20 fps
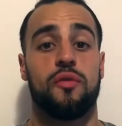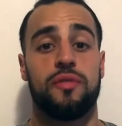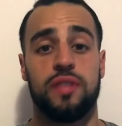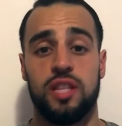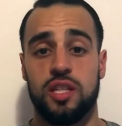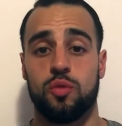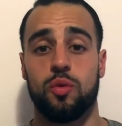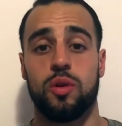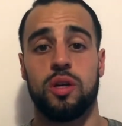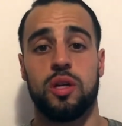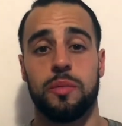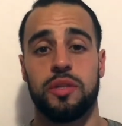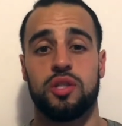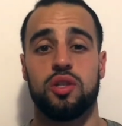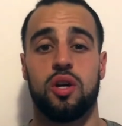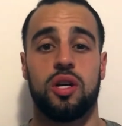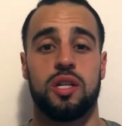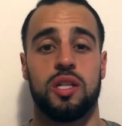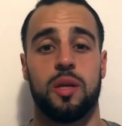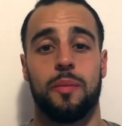for this we're going to be
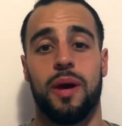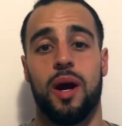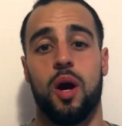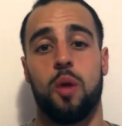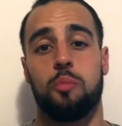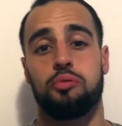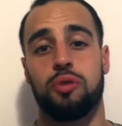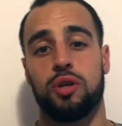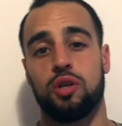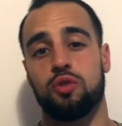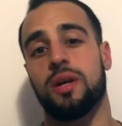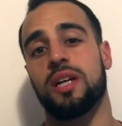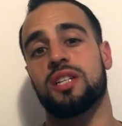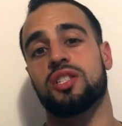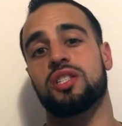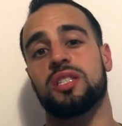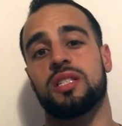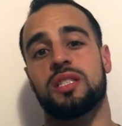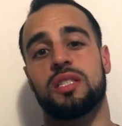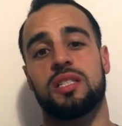talking about
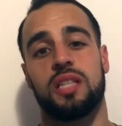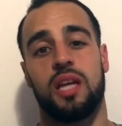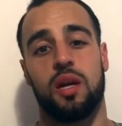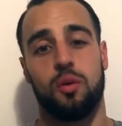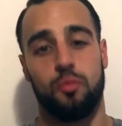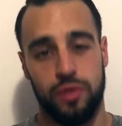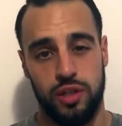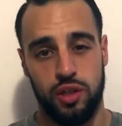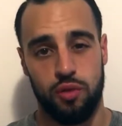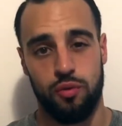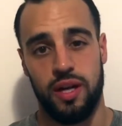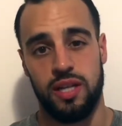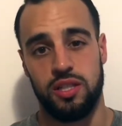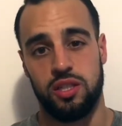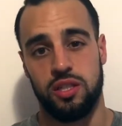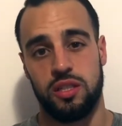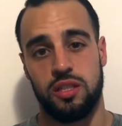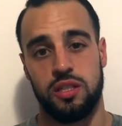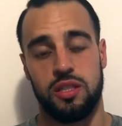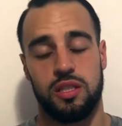progressions and
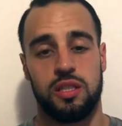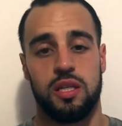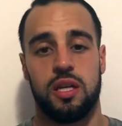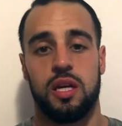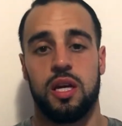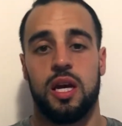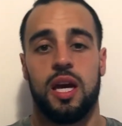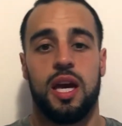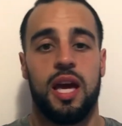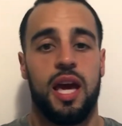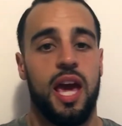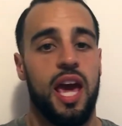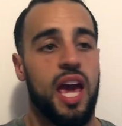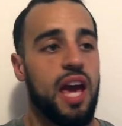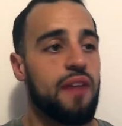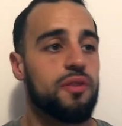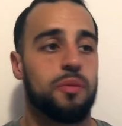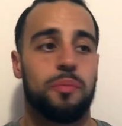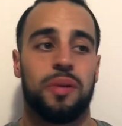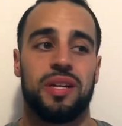regressions.
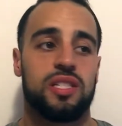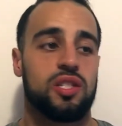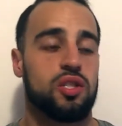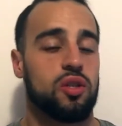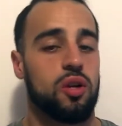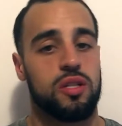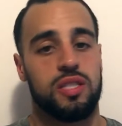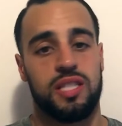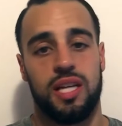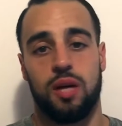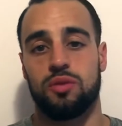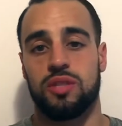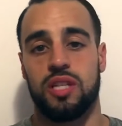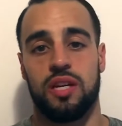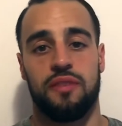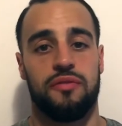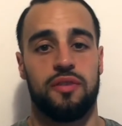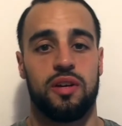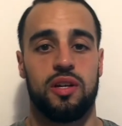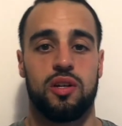Everybody starts out
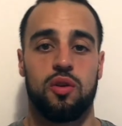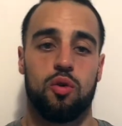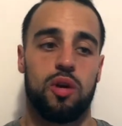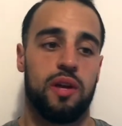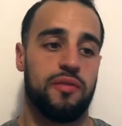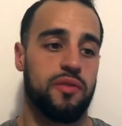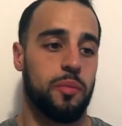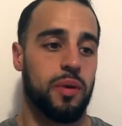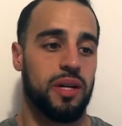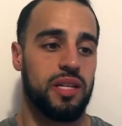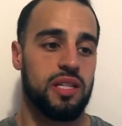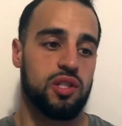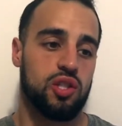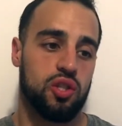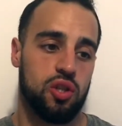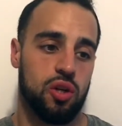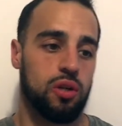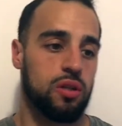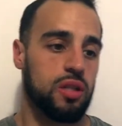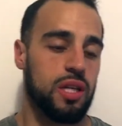different, or everybody is
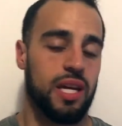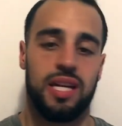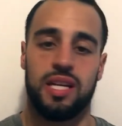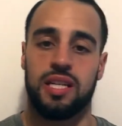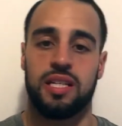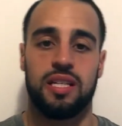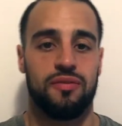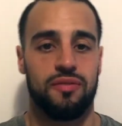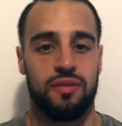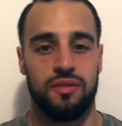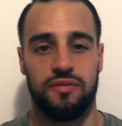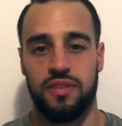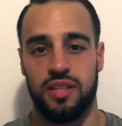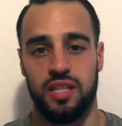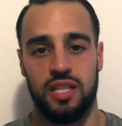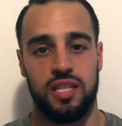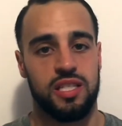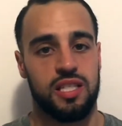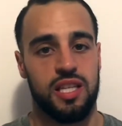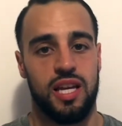currently at a different
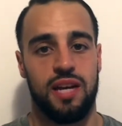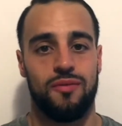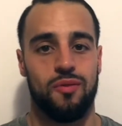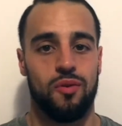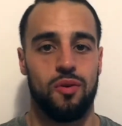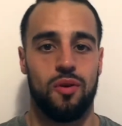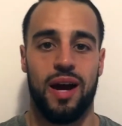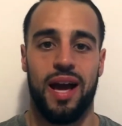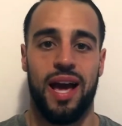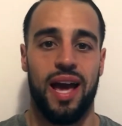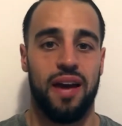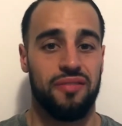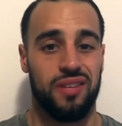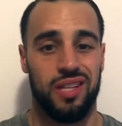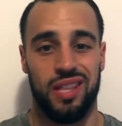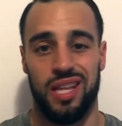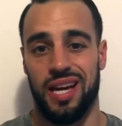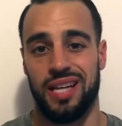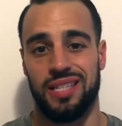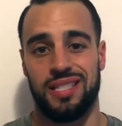fitness level. I have
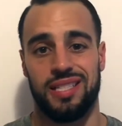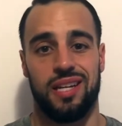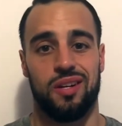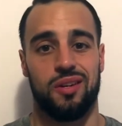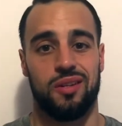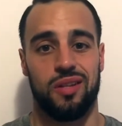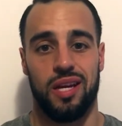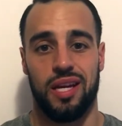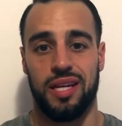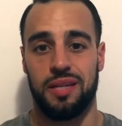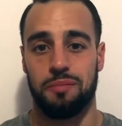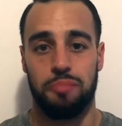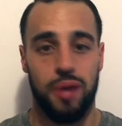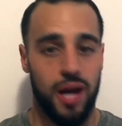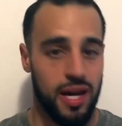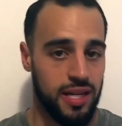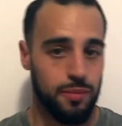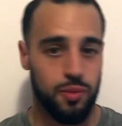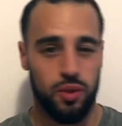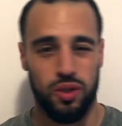clients that are like
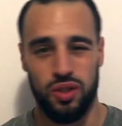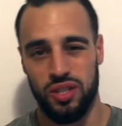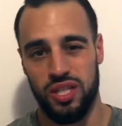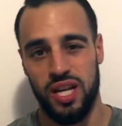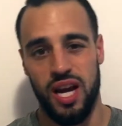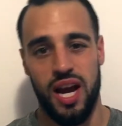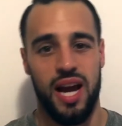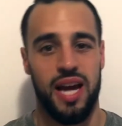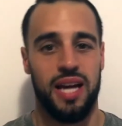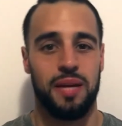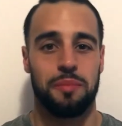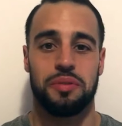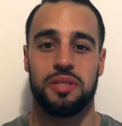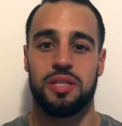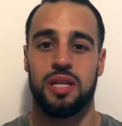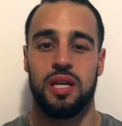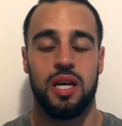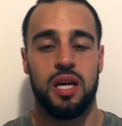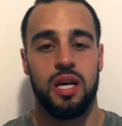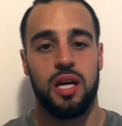bodybuilder
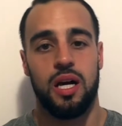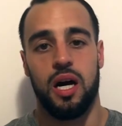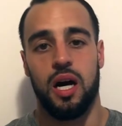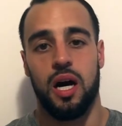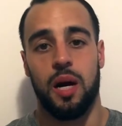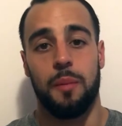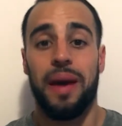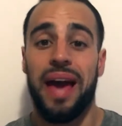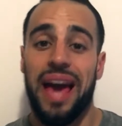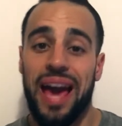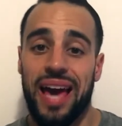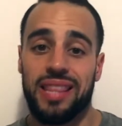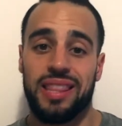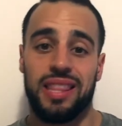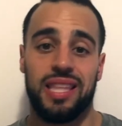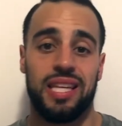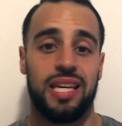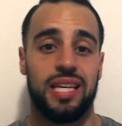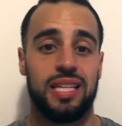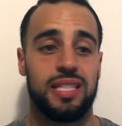types,
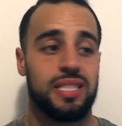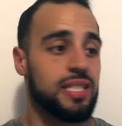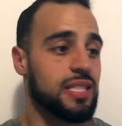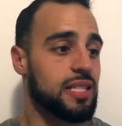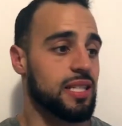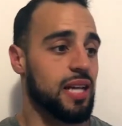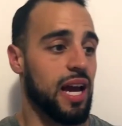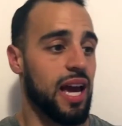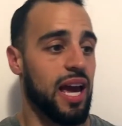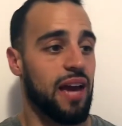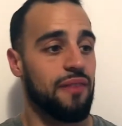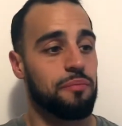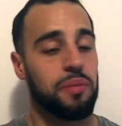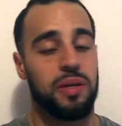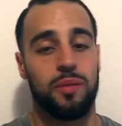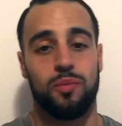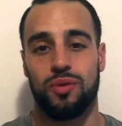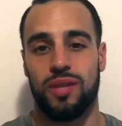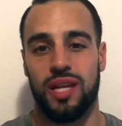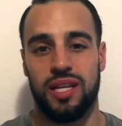athletes. I have
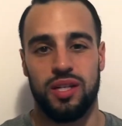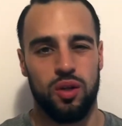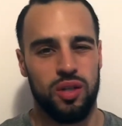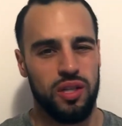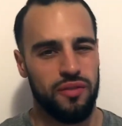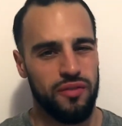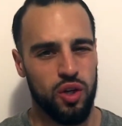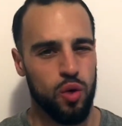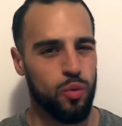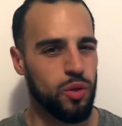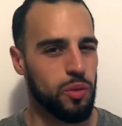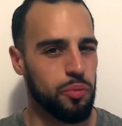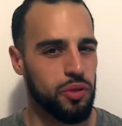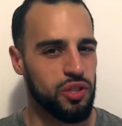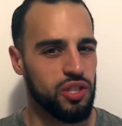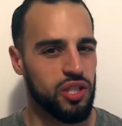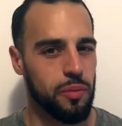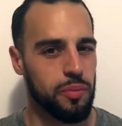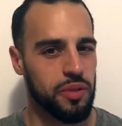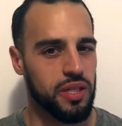people that don't even know what a
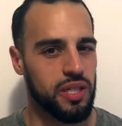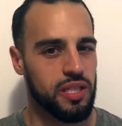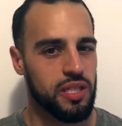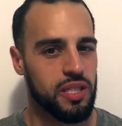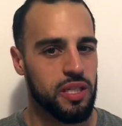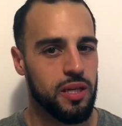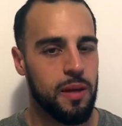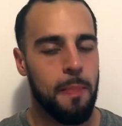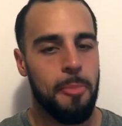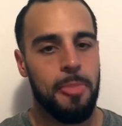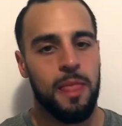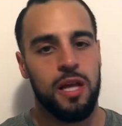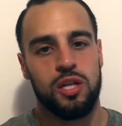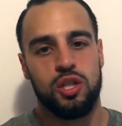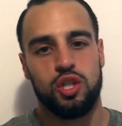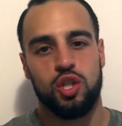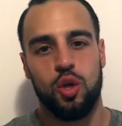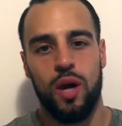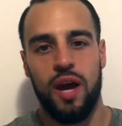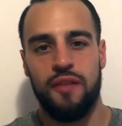push-up is.
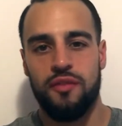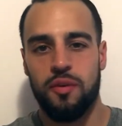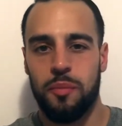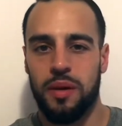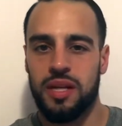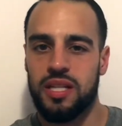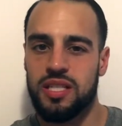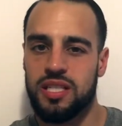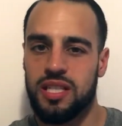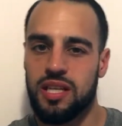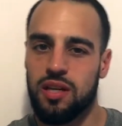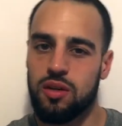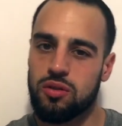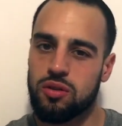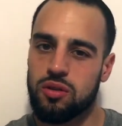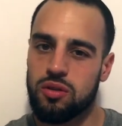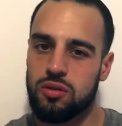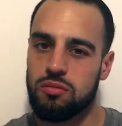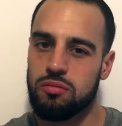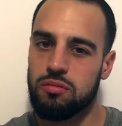So everybody's skill
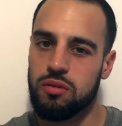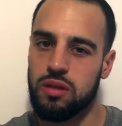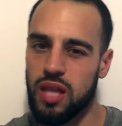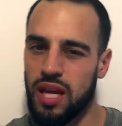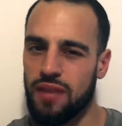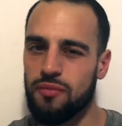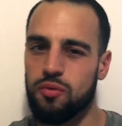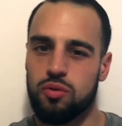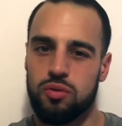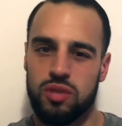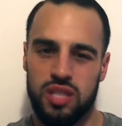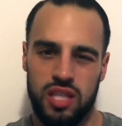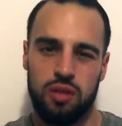level